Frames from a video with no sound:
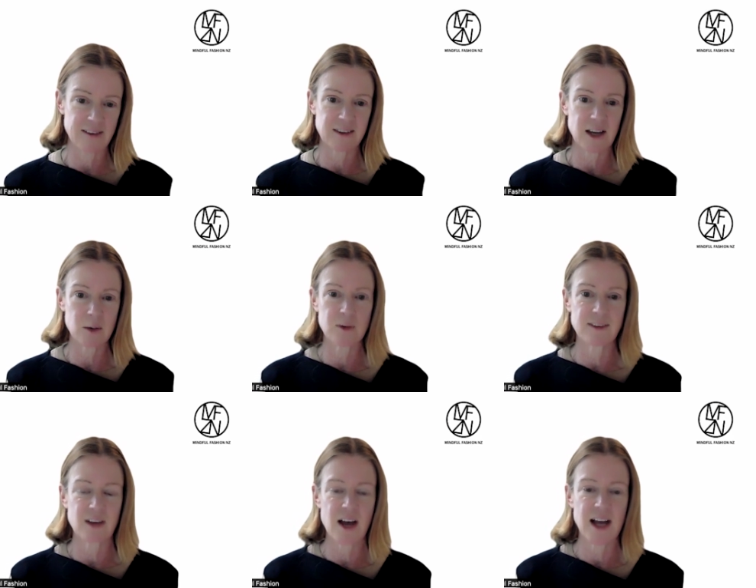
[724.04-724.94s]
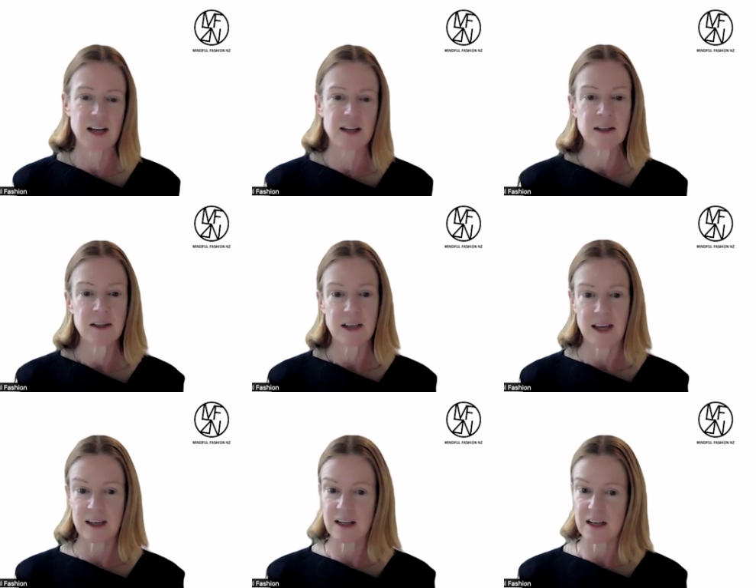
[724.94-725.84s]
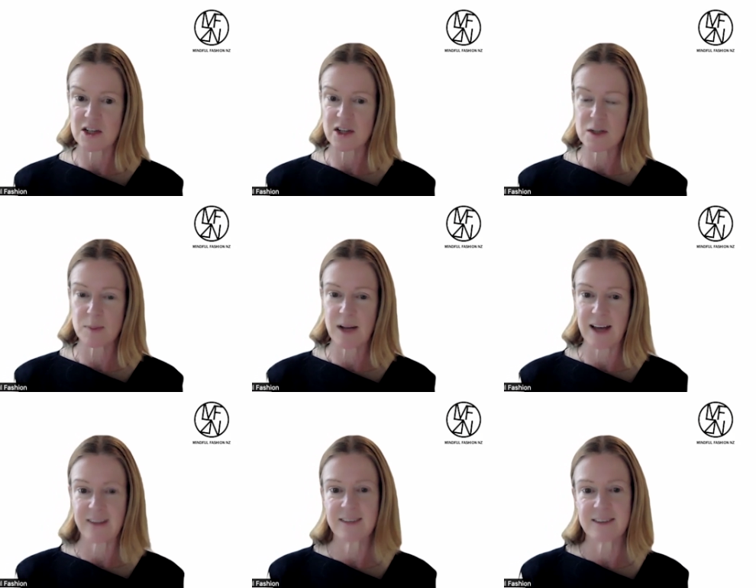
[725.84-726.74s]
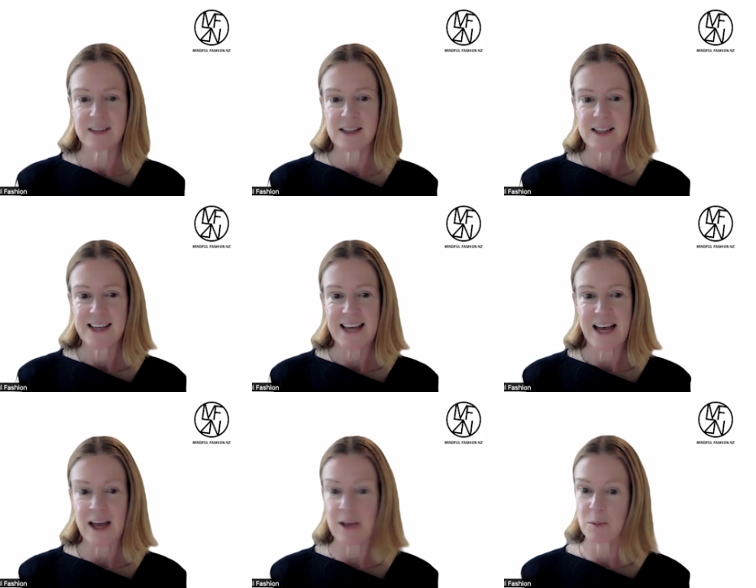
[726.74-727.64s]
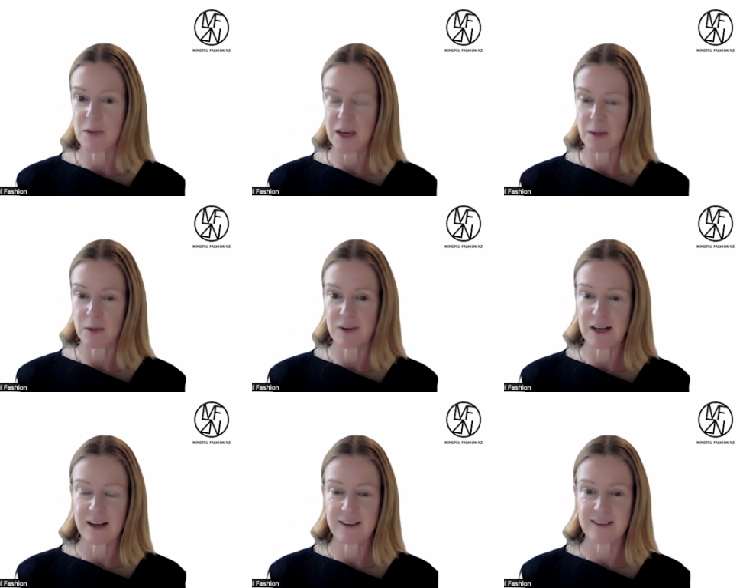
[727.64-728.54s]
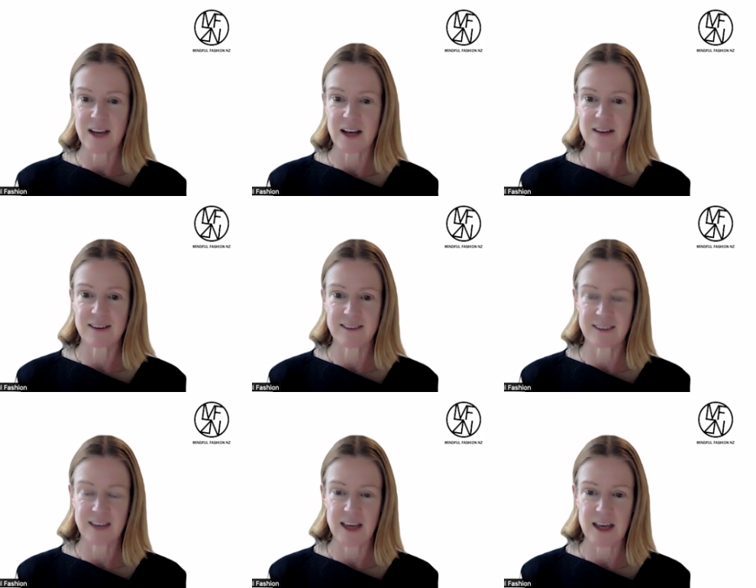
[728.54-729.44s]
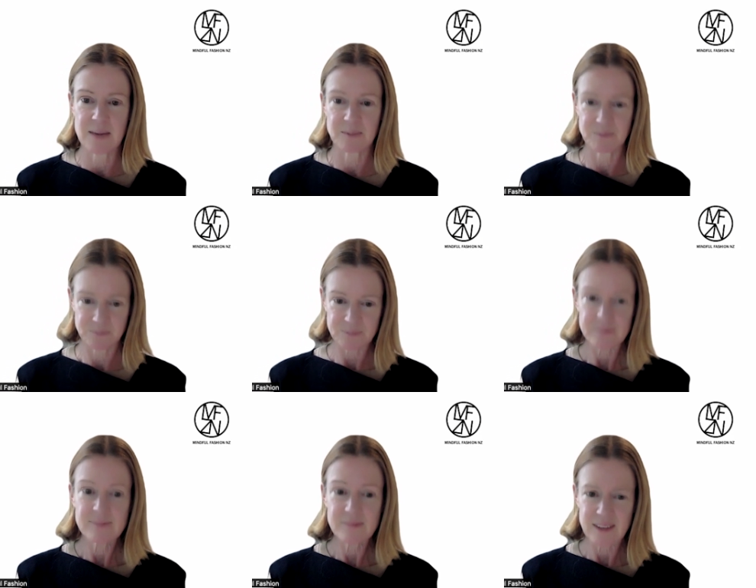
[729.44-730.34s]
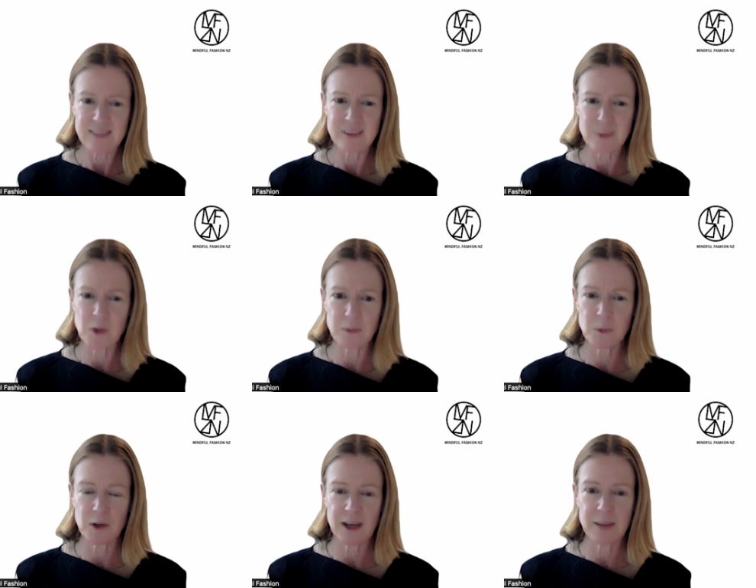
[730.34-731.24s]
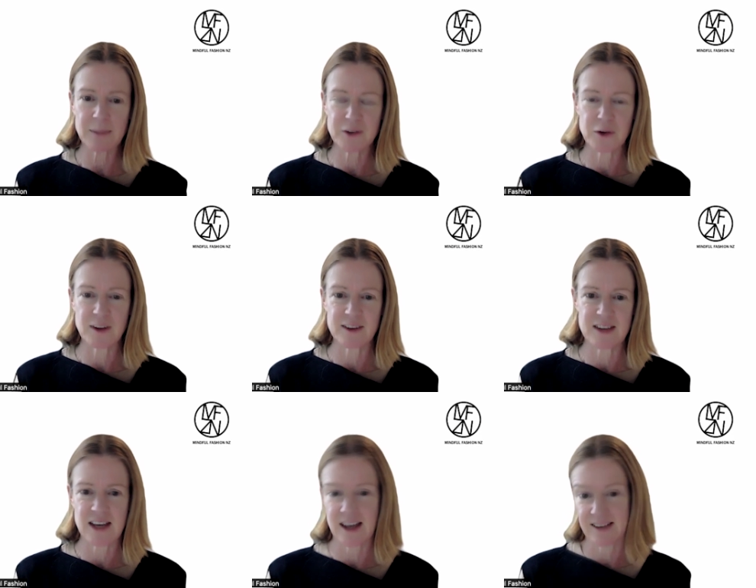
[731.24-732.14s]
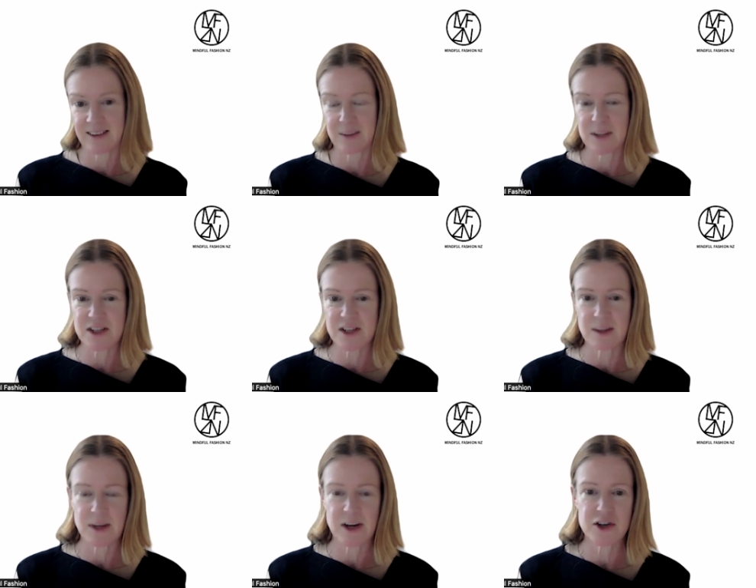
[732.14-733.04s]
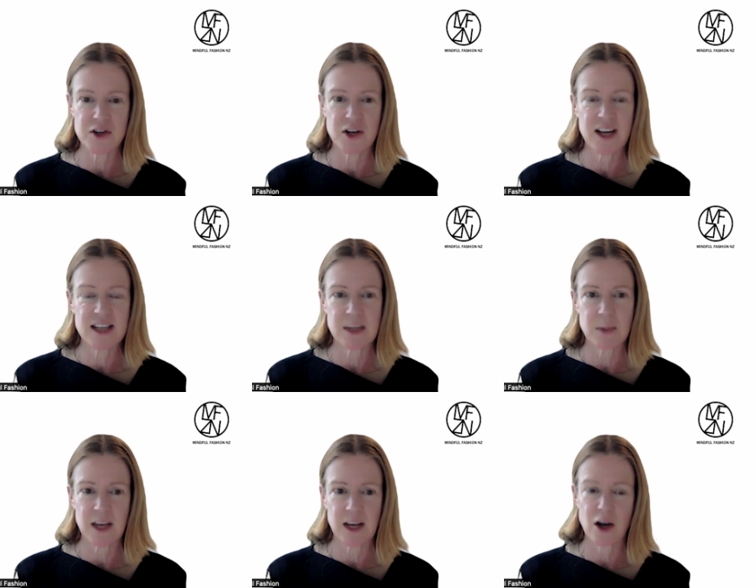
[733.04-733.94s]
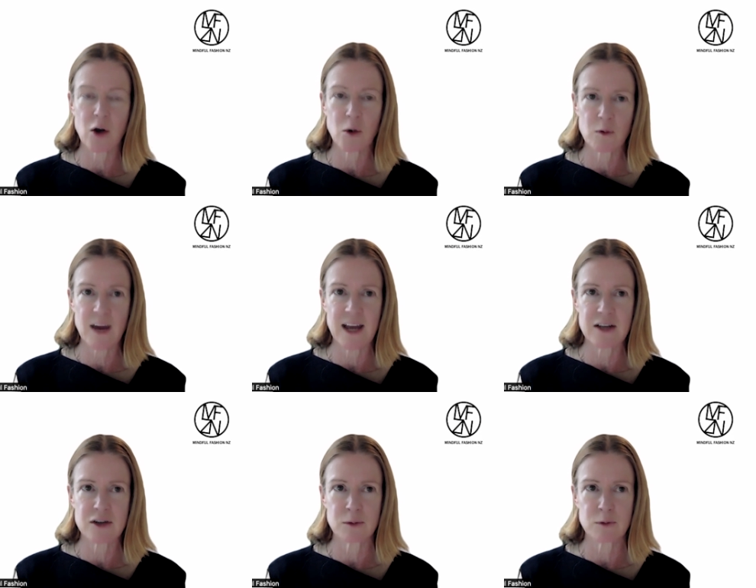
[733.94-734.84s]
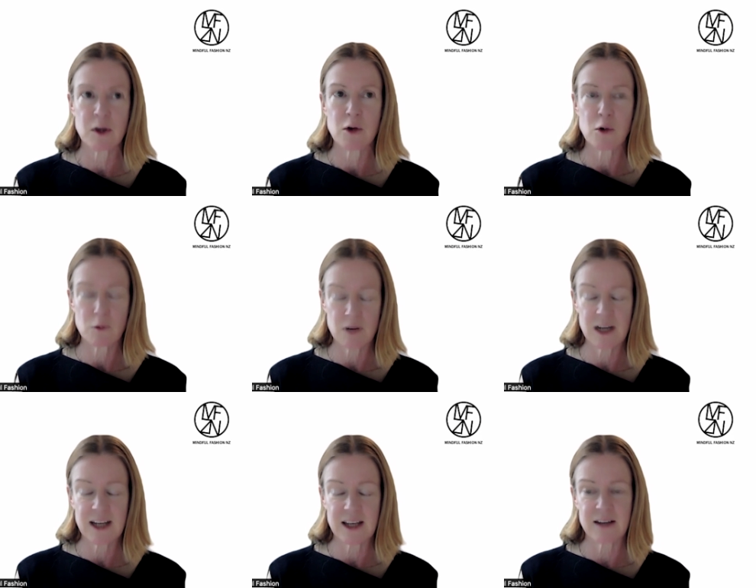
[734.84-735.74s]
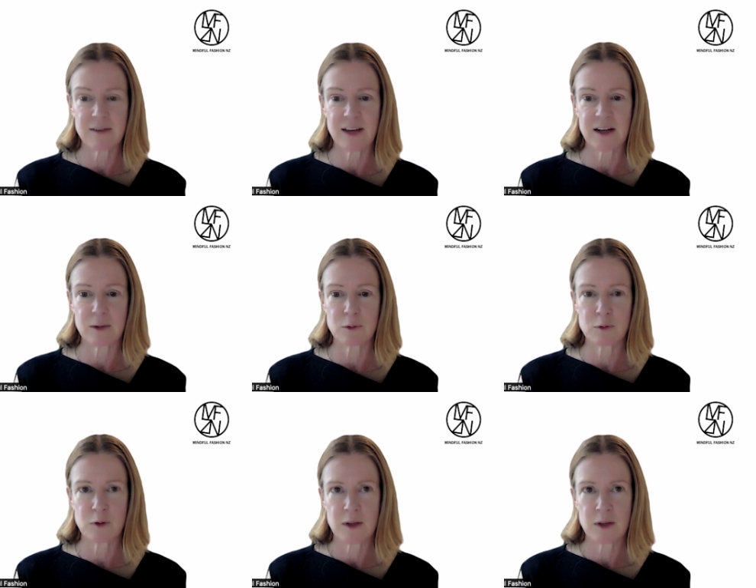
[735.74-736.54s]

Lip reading: cycle design and connection to place. And yeah, we're really excited to see what comes through this year. As I mentioned, the parachute idea, we had a whole range of really innovative